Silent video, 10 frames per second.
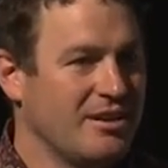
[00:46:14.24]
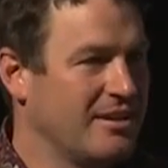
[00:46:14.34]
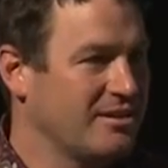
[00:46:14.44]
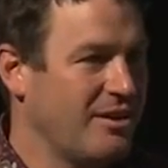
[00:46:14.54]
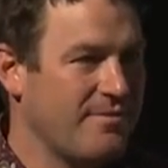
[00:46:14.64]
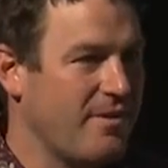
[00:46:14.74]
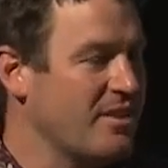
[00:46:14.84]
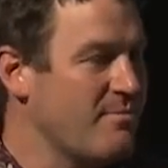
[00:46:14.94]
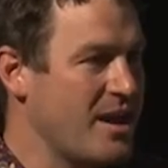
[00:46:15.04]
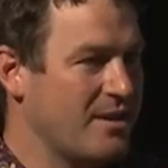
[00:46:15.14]
Go find
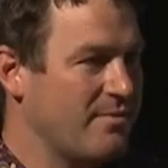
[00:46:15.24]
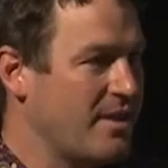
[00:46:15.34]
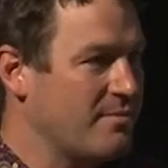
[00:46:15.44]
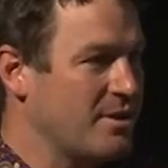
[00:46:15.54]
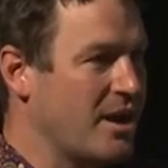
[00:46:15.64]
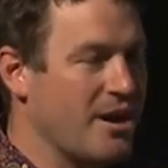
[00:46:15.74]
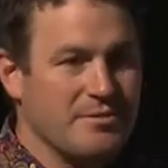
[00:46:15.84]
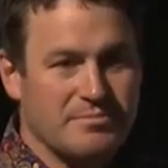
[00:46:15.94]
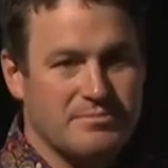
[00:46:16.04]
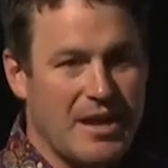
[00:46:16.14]
them out of the,
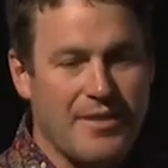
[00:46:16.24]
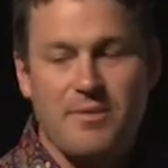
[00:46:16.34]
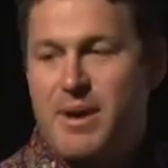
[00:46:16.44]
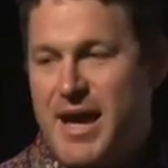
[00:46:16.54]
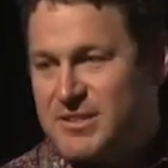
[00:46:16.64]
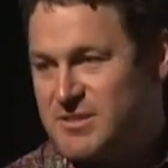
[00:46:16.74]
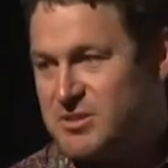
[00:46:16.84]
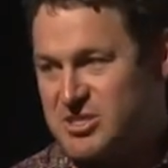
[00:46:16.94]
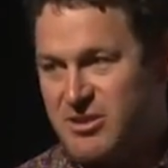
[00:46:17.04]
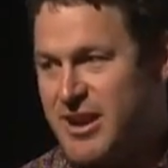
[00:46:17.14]
other parts of the
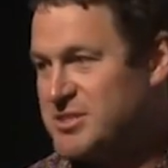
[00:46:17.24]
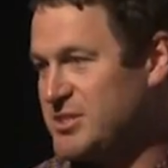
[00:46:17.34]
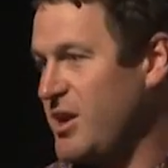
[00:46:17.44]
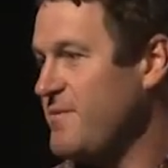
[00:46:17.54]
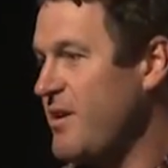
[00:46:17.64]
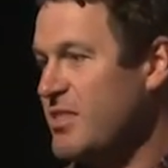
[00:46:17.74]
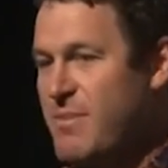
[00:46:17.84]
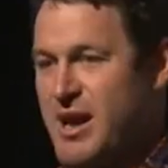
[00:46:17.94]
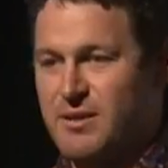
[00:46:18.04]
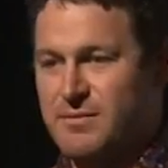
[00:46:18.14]
sciences. Go find them
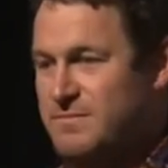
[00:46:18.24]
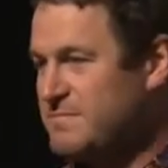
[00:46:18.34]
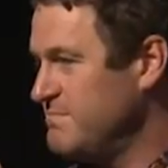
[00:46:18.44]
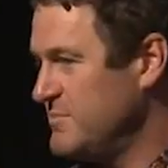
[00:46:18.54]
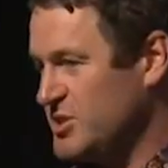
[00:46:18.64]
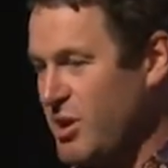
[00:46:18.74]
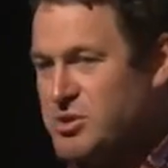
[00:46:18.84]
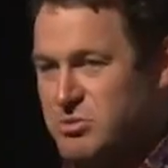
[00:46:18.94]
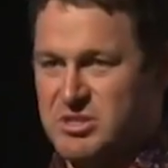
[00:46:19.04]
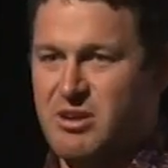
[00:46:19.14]
out of
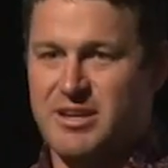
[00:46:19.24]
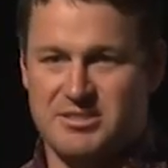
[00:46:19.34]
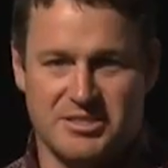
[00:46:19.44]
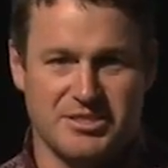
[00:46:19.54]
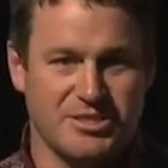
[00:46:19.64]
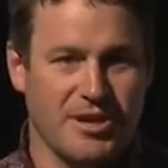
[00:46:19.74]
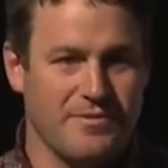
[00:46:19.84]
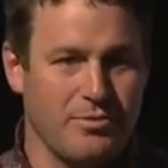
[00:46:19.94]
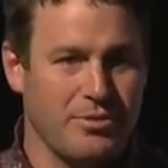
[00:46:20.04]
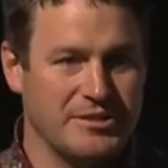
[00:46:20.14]
social sciences and so
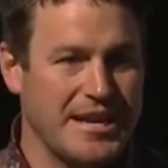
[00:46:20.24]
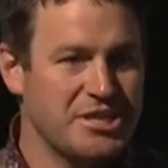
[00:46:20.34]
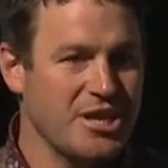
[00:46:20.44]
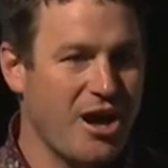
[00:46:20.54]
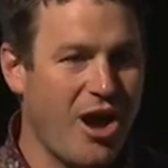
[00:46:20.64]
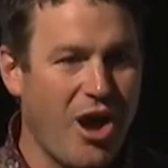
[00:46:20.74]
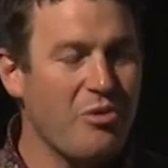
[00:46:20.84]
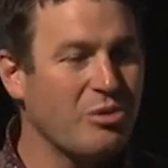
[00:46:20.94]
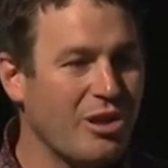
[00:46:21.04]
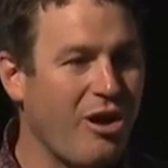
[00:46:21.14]
forth. There's actually a
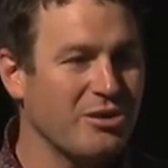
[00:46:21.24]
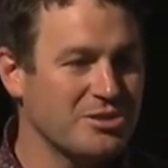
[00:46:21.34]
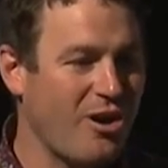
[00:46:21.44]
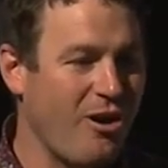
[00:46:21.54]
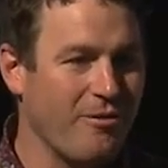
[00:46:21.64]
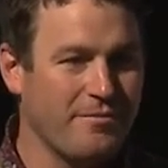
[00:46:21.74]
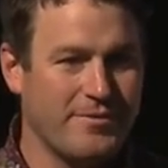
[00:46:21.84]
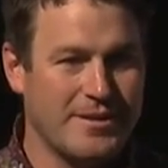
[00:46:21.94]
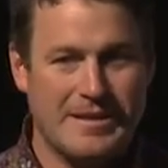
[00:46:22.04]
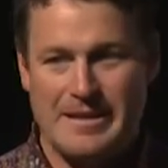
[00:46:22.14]
whole lot of
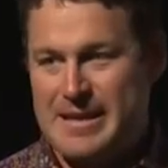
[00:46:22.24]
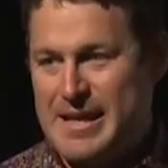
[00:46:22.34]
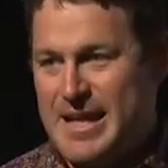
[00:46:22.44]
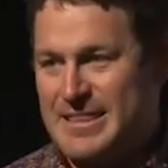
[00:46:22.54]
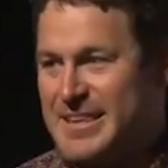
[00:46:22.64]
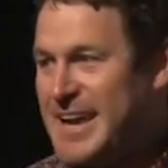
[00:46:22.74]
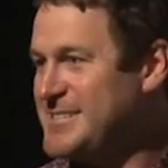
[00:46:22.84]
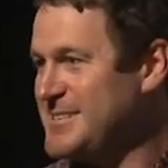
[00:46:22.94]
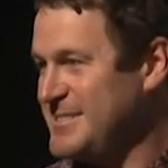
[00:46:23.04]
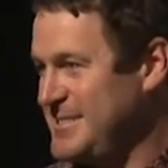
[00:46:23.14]

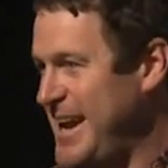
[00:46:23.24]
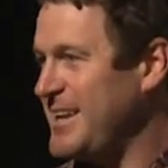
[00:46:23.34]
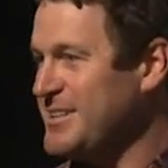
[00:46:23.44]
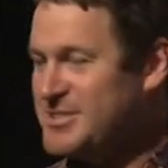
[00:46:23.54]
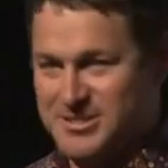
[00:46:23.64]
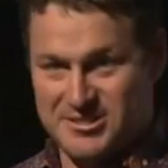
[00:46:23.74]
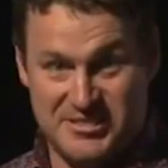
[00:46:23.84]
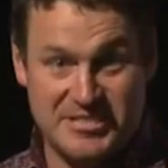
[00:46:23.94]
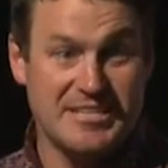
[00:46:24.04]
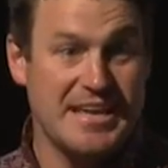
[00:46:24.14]
latent talent
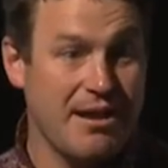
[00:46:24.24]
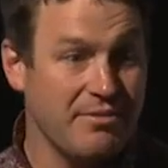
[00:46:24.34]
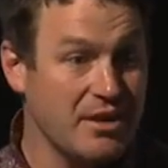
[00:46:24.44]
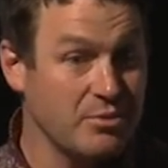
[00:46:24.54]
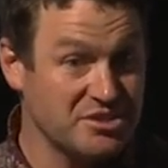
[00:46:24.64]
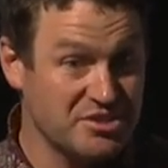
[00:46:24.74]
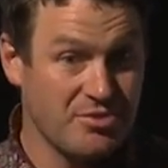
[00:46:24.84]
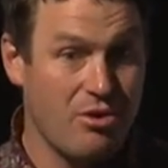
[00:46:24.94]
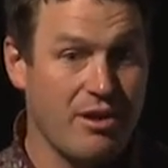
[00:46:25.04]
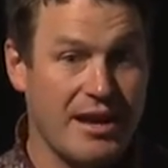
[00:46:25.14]
sitting out there with
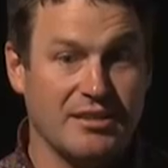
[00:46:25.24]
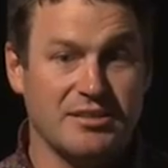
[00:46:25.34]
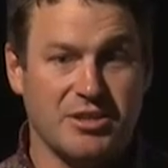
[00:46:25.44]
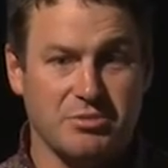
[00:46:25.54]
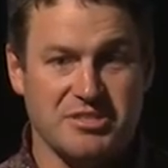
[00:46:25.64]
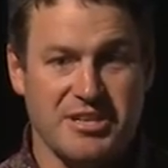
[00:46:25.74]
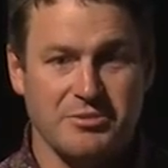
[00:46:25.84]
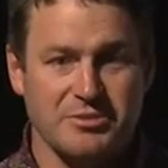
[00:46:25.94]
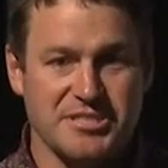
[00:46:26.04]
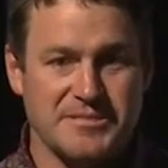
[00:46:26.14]
strong analytical
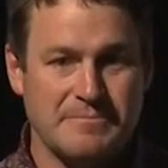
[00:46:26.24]
skills.